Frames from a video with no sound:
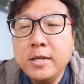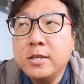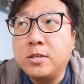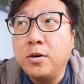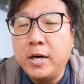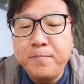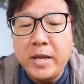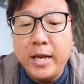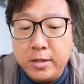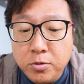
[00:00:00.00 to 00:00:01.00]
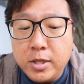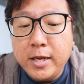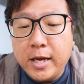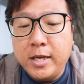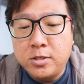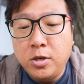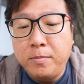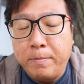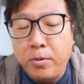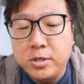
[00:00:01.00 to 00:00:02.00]
So I do think that it's going to
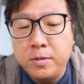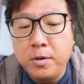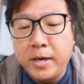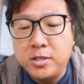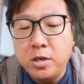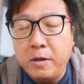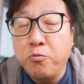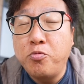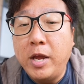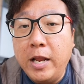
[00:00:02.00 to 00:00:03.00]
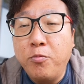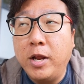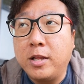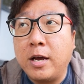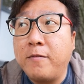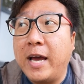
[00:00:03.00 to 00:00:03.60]
be possible, but it's going to be really, really tough.